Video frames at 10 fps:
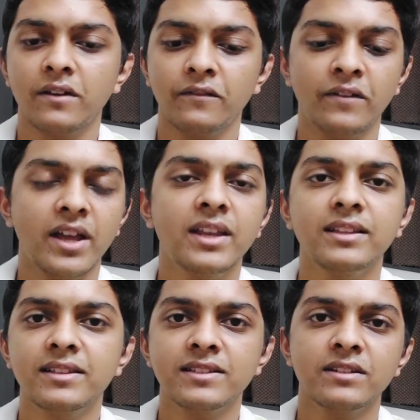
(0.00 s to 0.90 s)
where
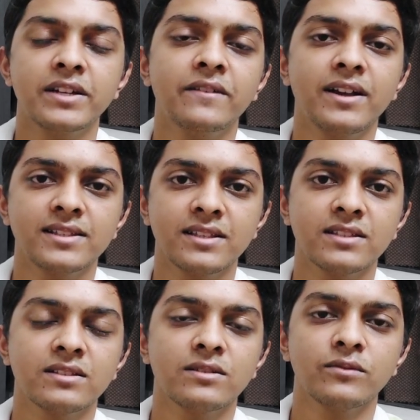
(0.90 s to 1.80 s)
this
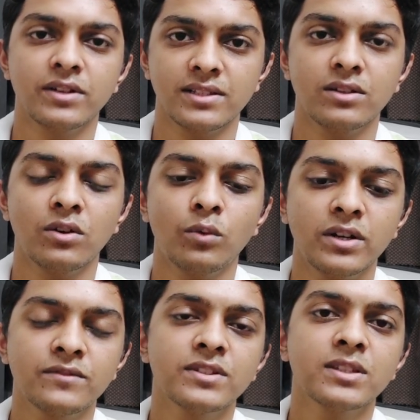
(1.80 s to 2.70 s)
devices was or
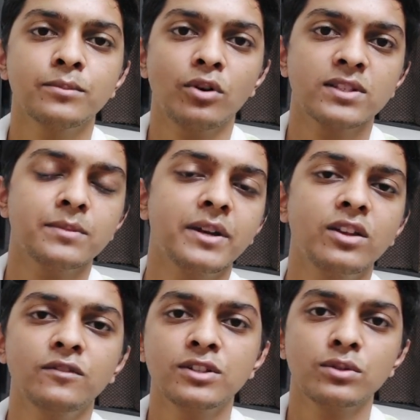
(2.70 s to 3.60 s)
what was the proximity
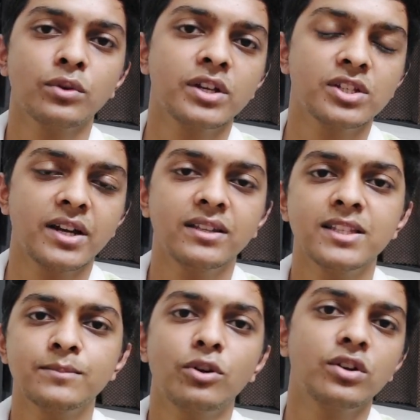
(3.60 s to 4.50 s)
of this location at
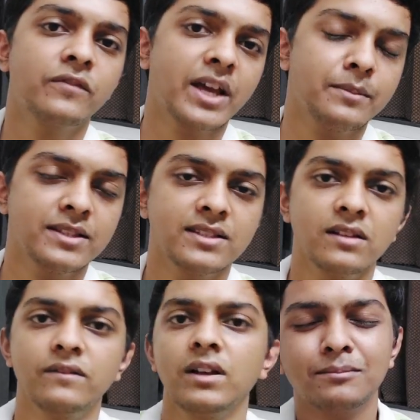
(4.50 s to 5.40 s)
this point of time itself.